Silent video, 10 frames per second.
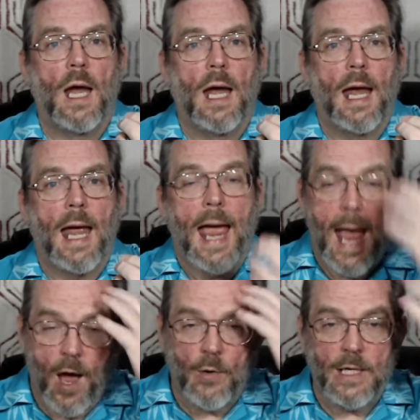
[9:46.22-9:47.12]

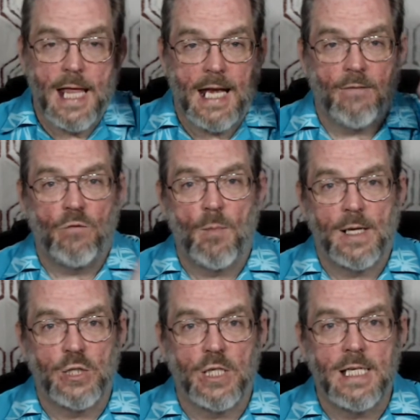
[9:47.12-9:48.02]
how did that
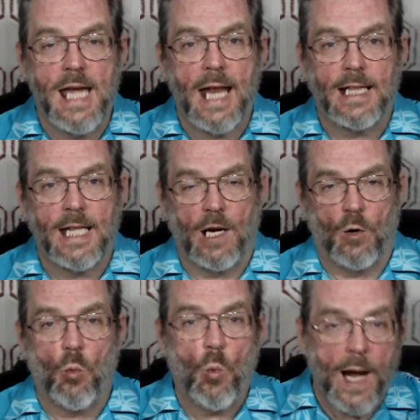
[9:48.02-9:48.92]
information get there?
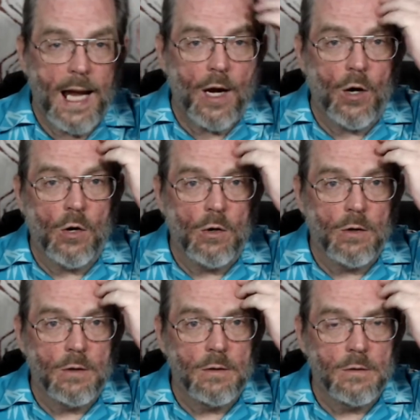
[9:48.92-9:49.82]
Where
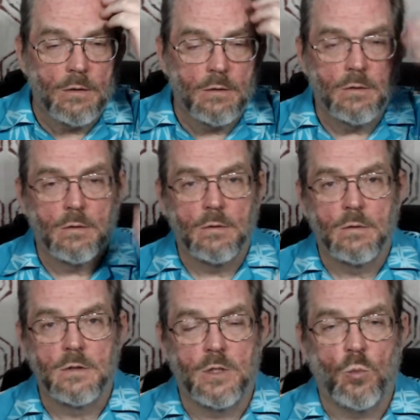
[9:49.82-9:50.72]

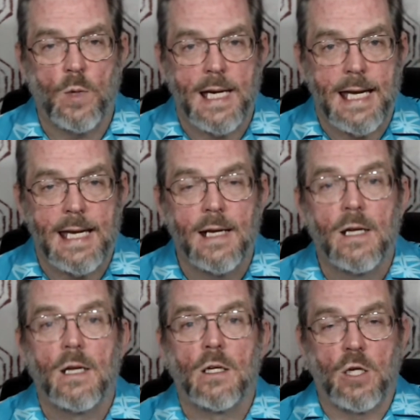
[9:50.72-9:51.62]
did we
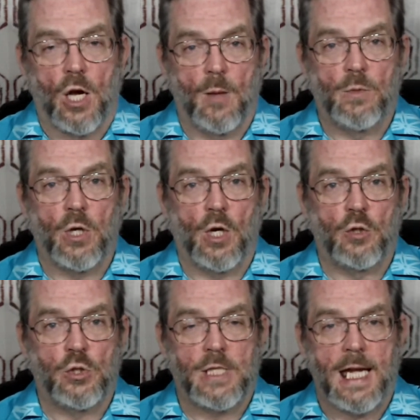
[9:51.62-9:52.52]
come to
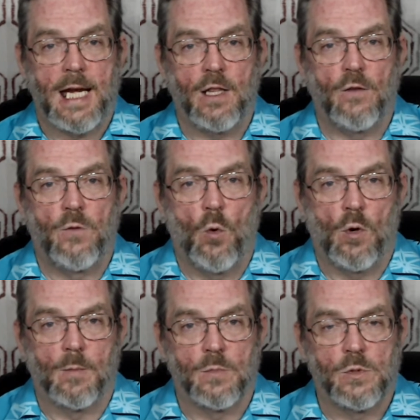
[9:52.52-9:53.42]
understand the
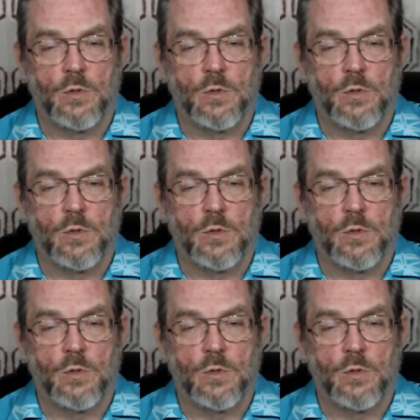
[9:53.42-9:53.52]
forms?